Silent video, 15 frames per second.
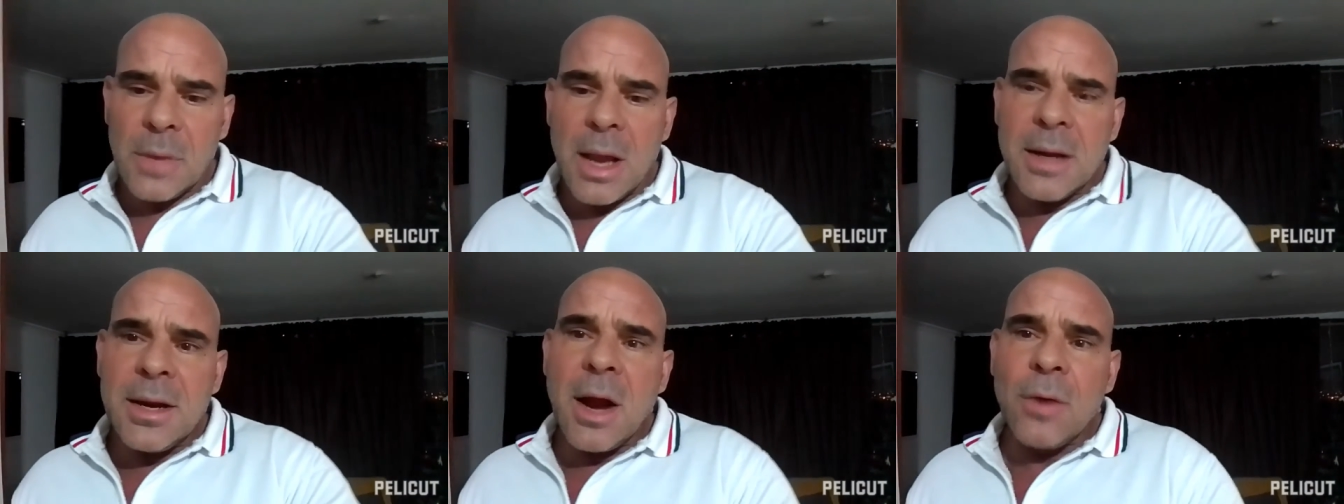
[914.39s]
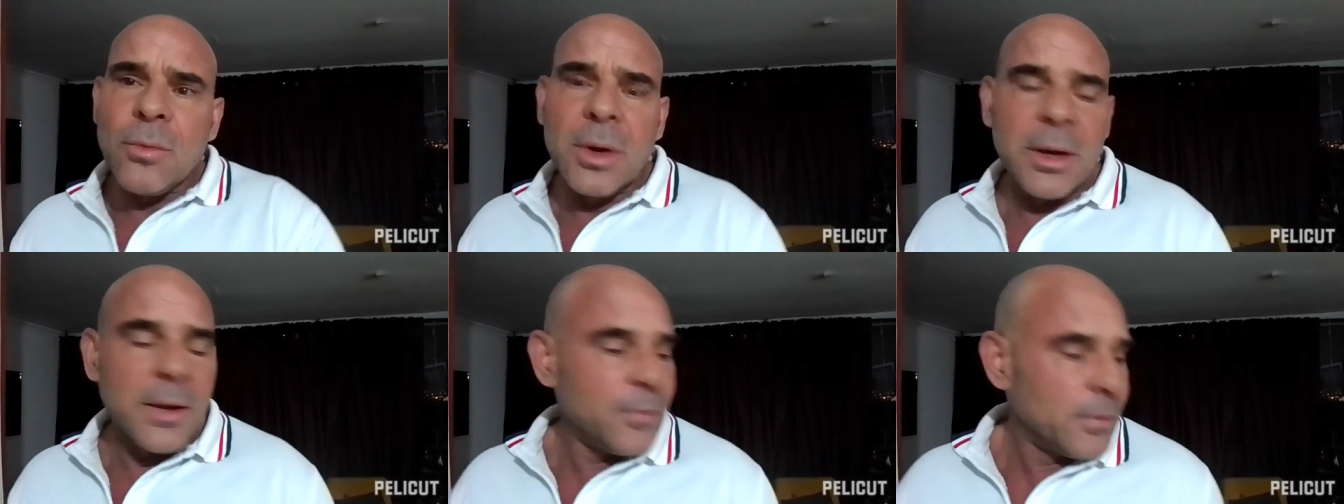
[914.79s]
And not
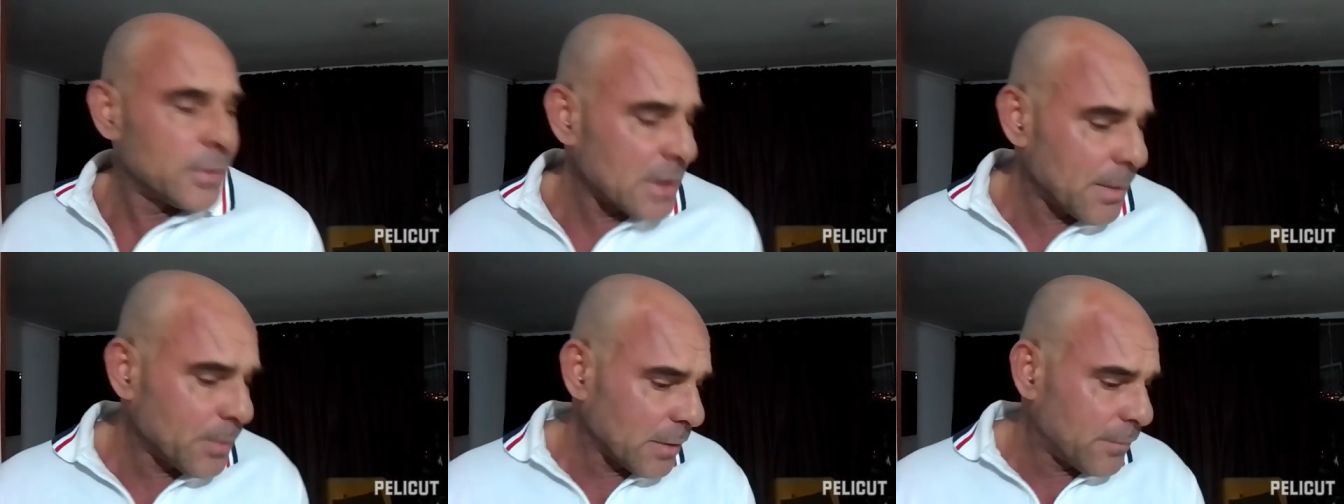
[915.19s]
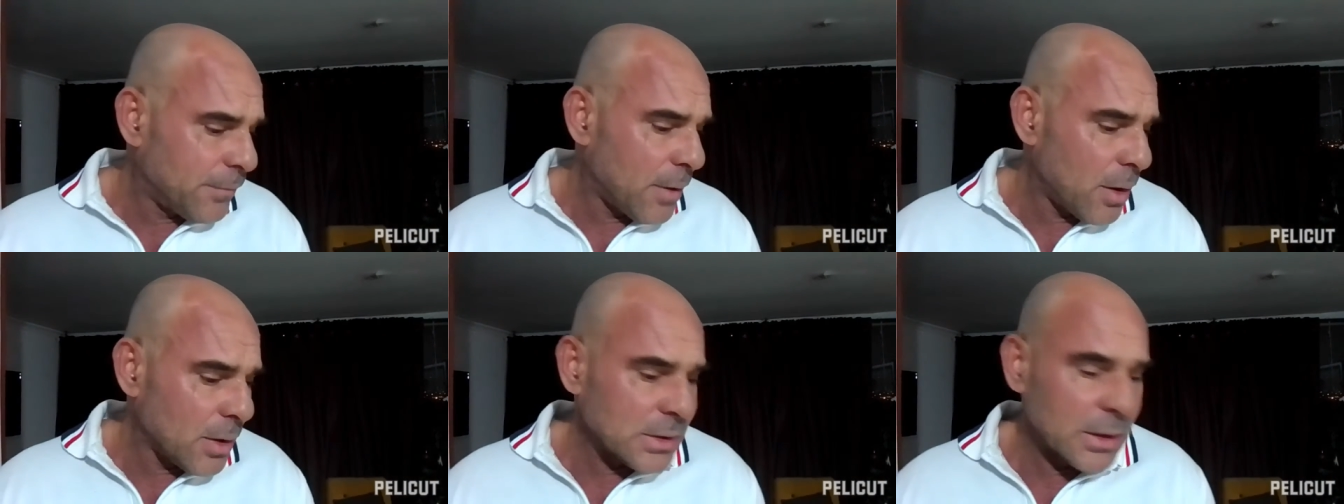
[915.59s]
really, if something
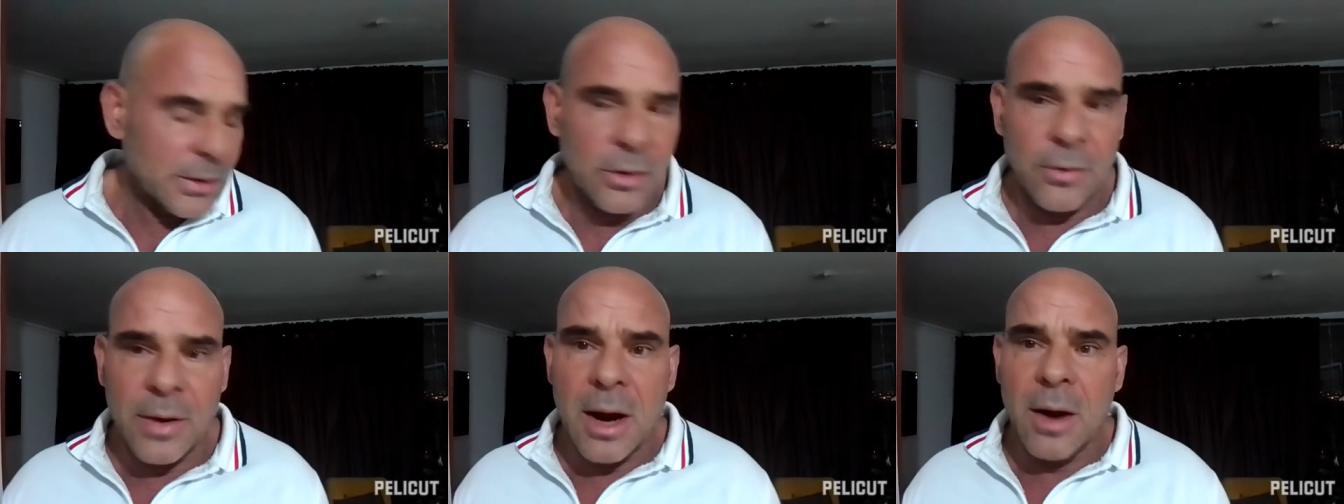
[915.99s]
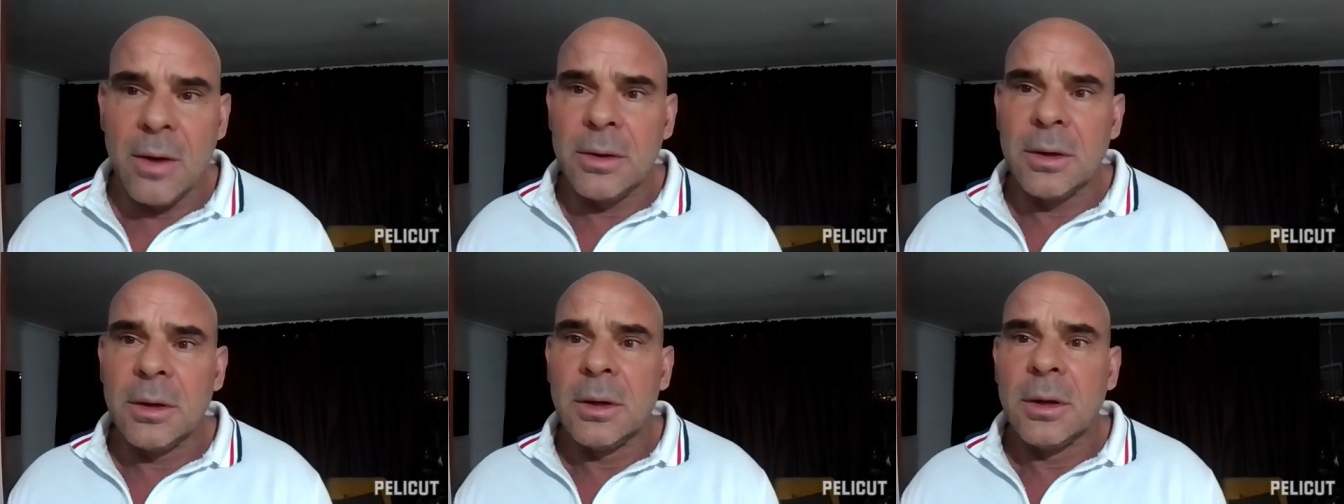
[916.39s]
falls on the
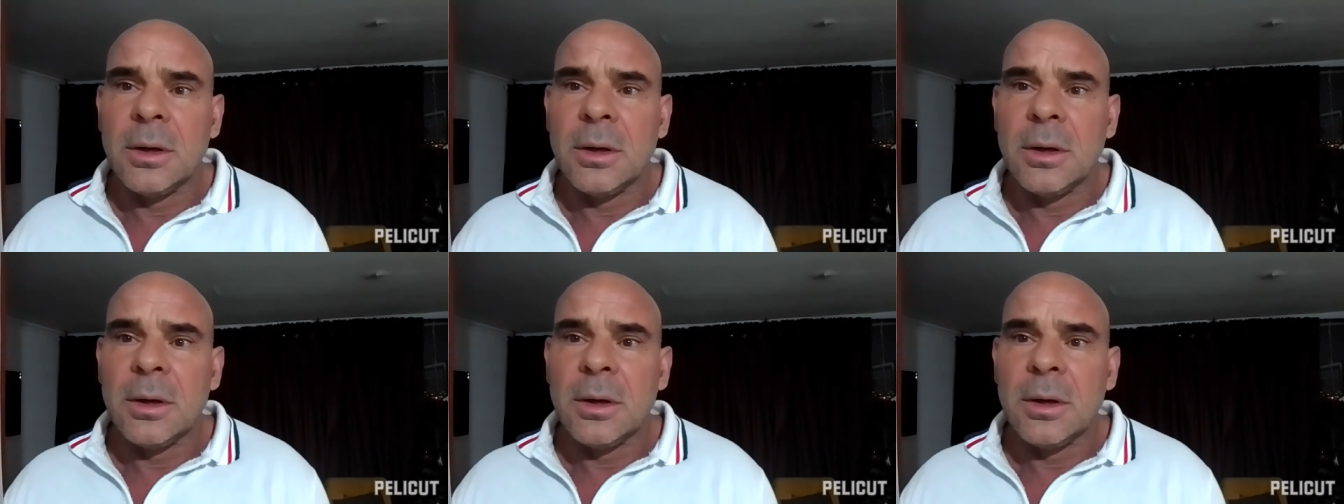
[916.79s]
ground,